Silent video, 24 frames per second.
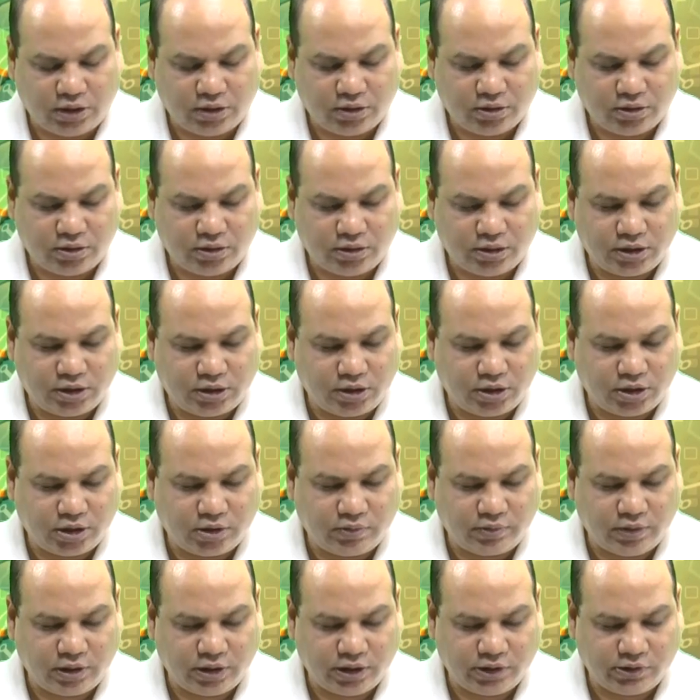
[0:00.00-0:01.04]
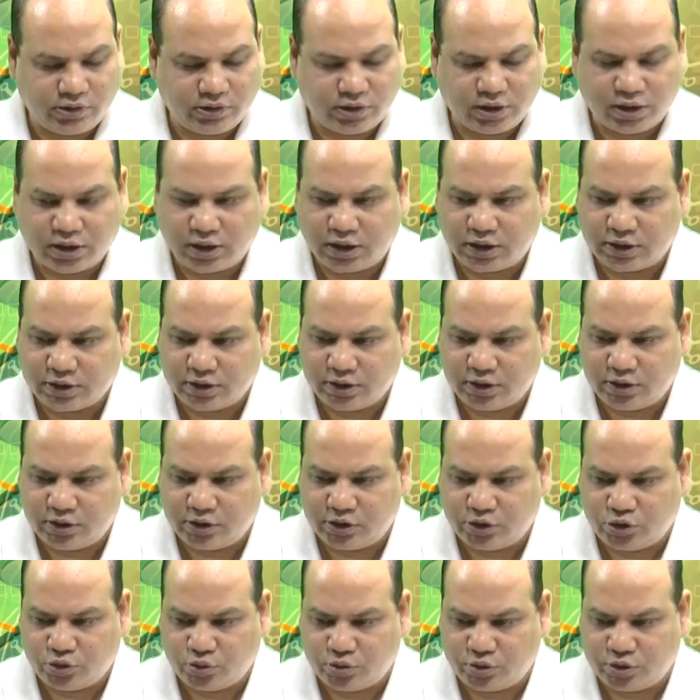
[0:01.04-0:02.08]
Then nowadays they are asking
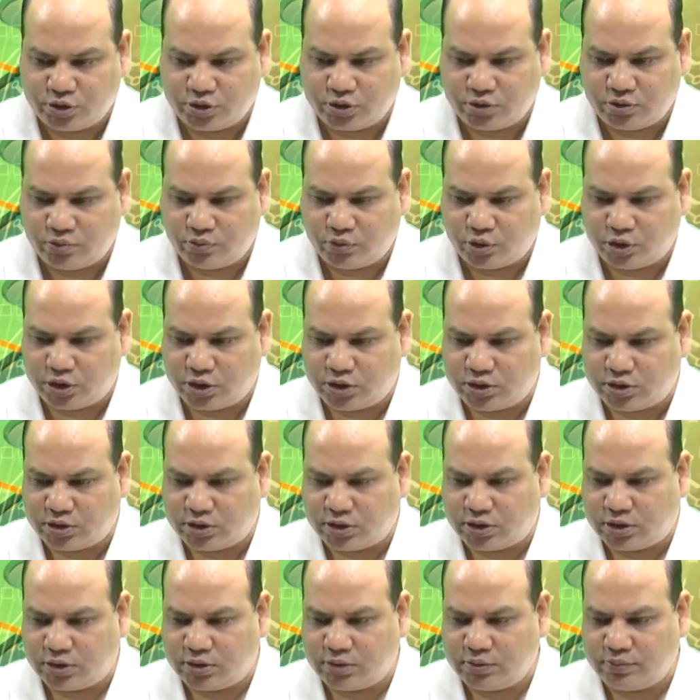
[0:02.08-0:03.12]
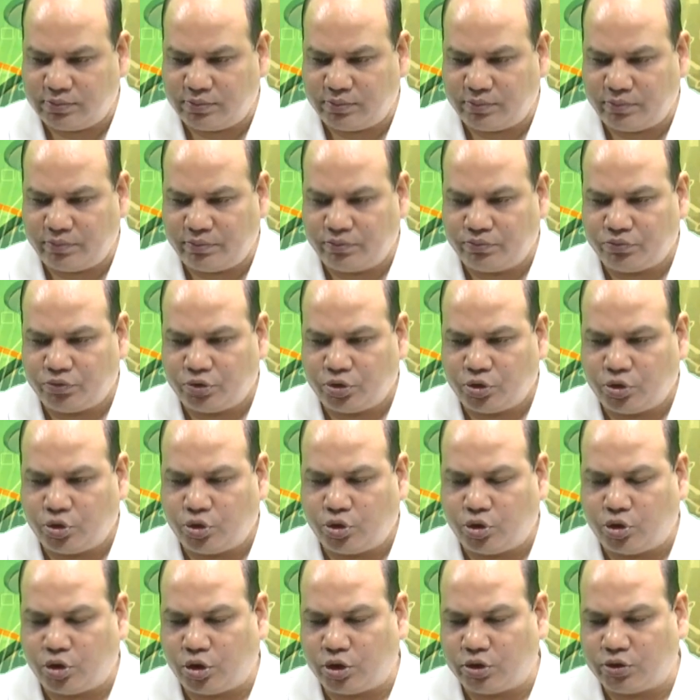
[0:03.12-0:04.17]
this question, what is the
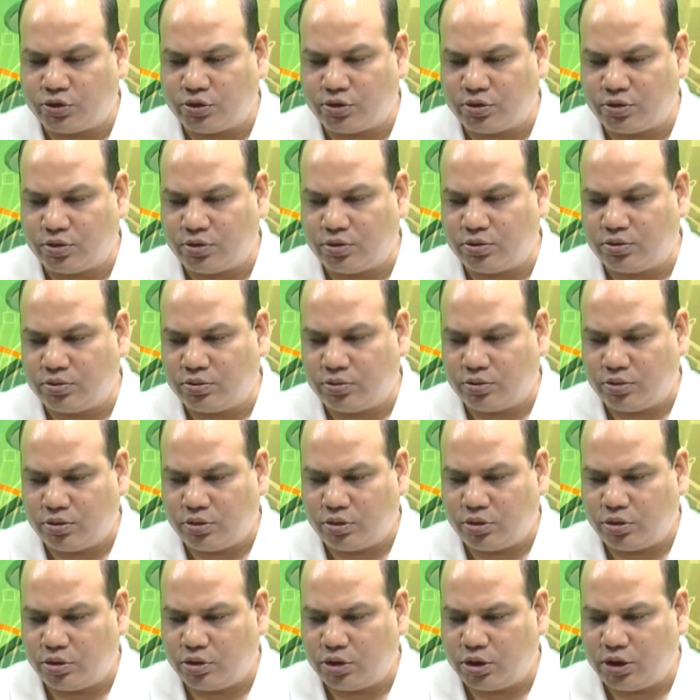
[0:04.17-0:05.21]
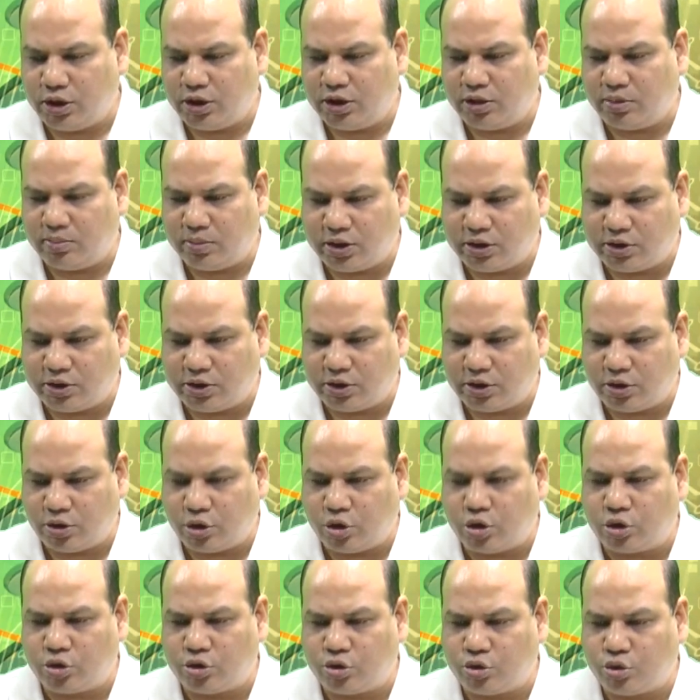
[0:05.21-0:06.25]
cost in a merger
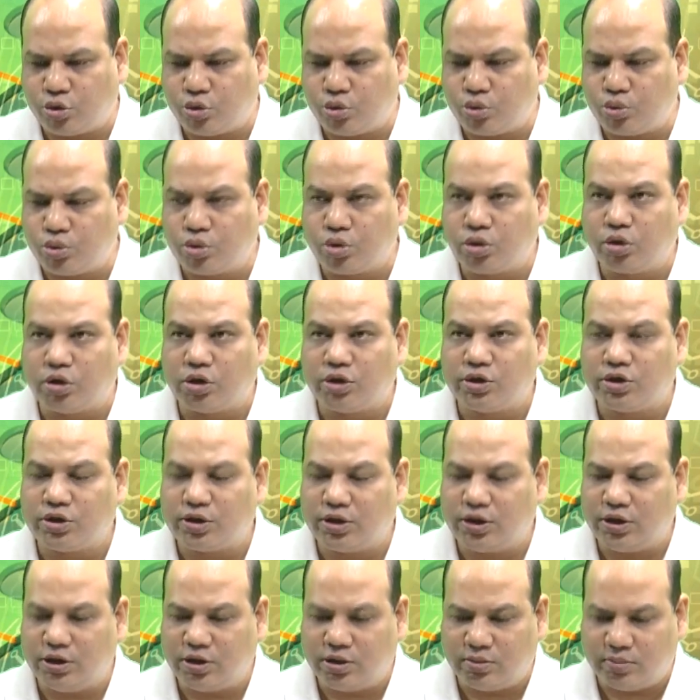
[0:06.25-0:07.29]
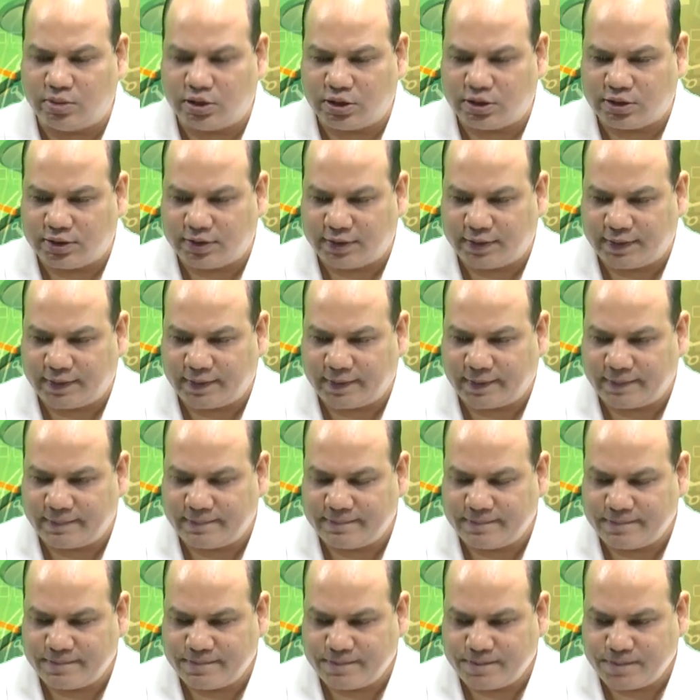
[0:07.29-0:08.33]
or true cost in a merger?
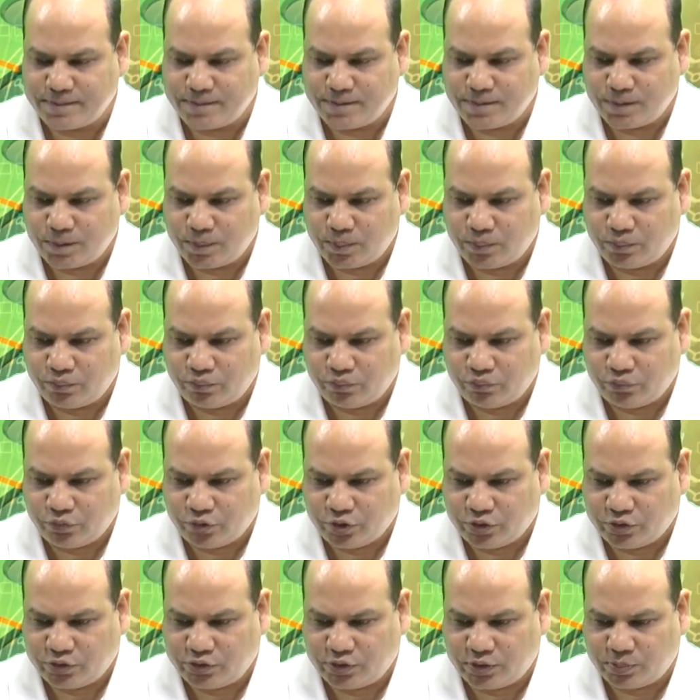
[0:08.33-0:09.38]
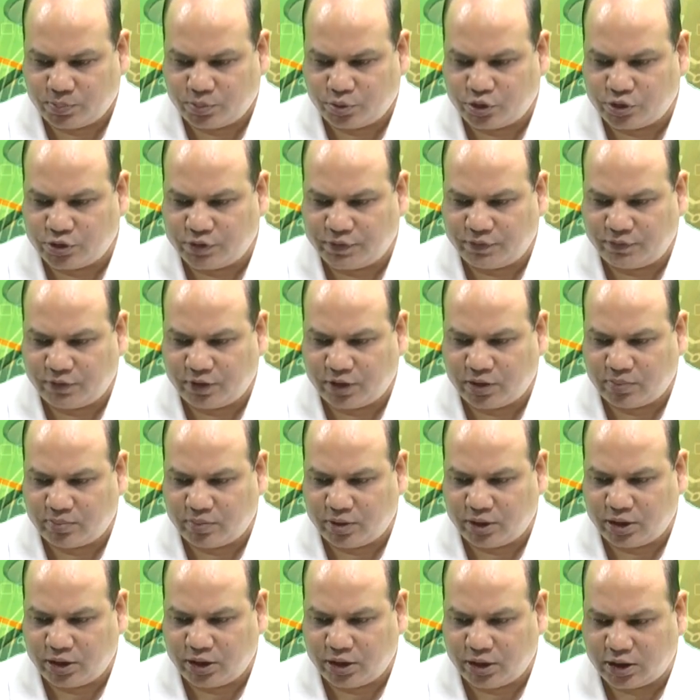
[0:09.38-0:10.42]
Suppose firm
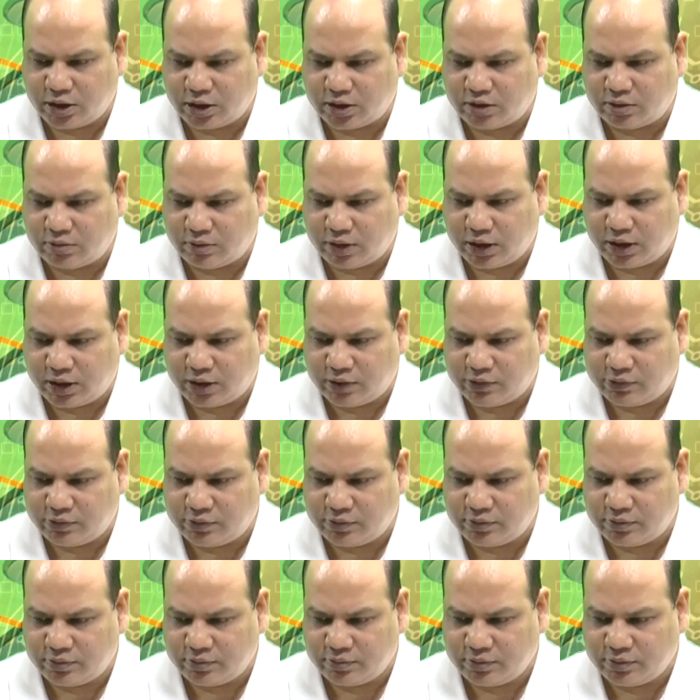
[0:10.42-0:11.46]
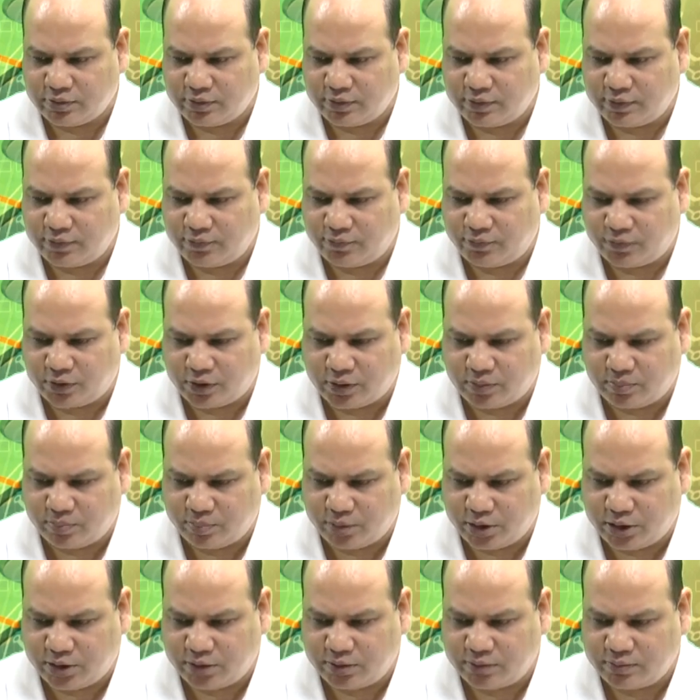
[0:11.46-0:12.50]
A acquires firm
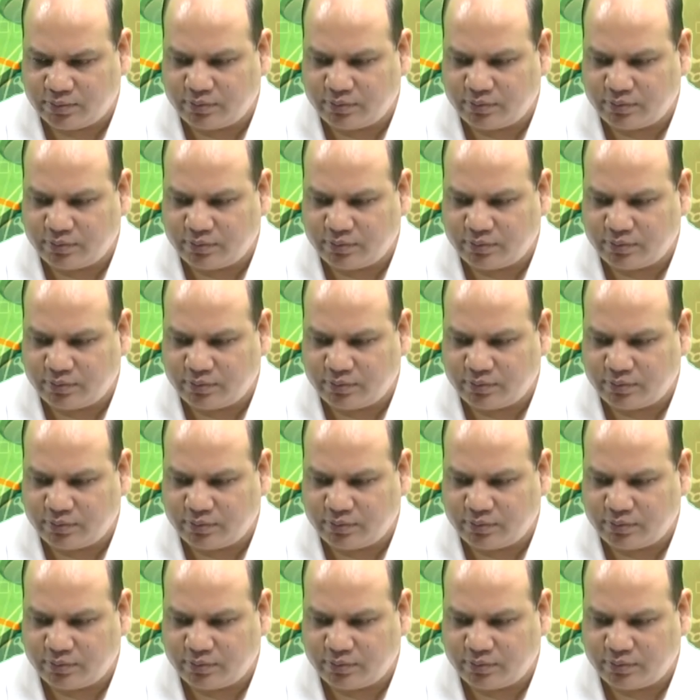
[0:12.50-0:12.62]
B.